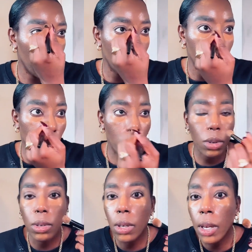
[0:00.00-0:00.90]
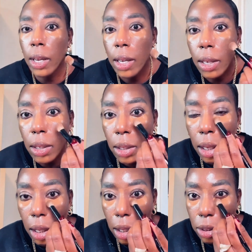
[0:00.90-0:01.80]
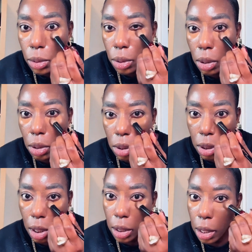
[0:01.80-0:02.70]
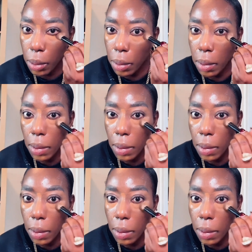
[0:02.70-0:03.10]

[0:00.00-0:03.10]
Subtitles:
before. Okay, let's do the concealer now.